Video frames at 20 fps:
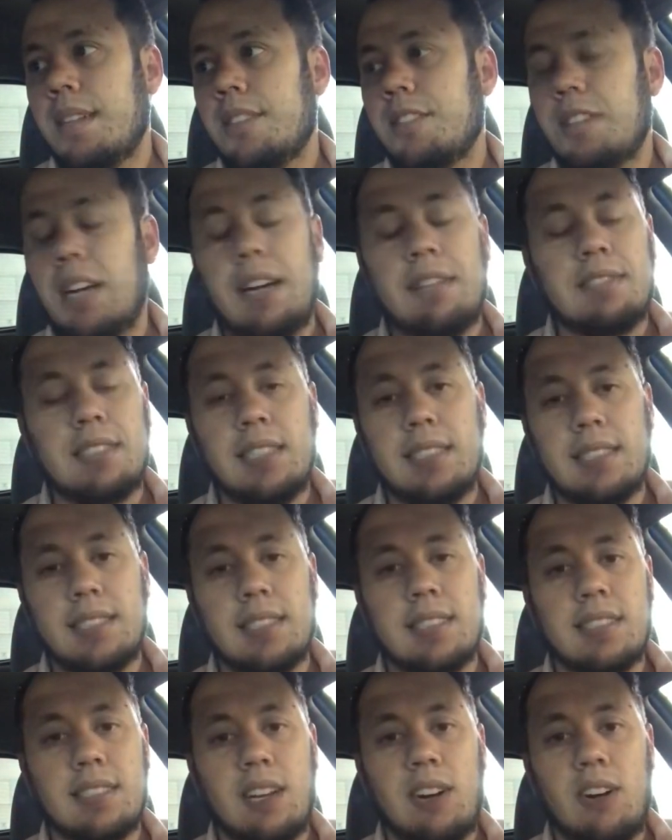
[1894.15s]
Draft
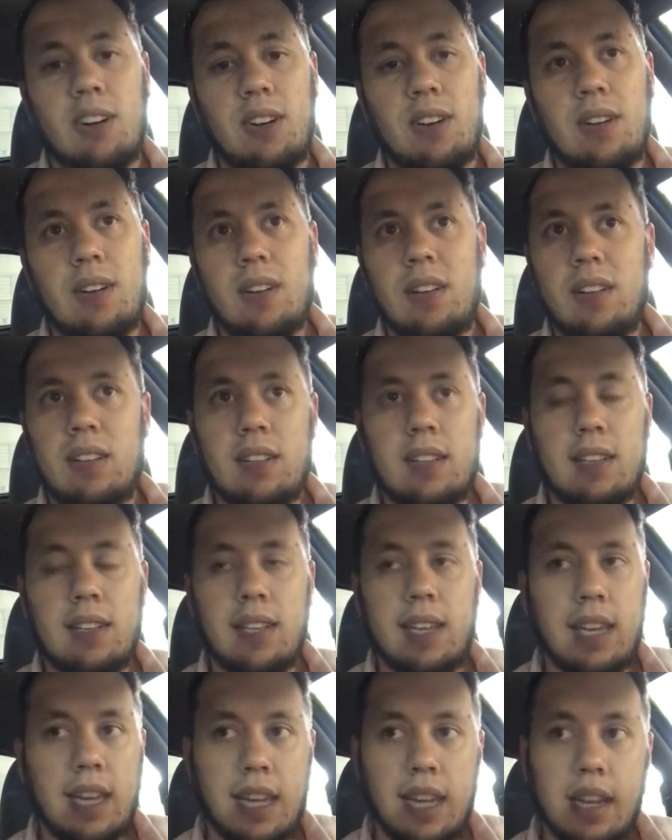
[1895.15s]
season's
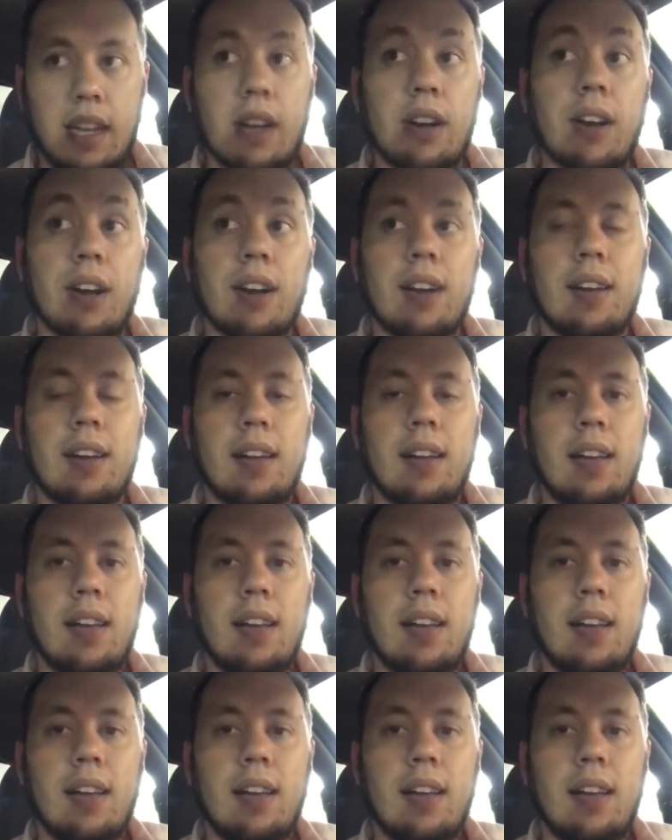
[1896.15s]
here.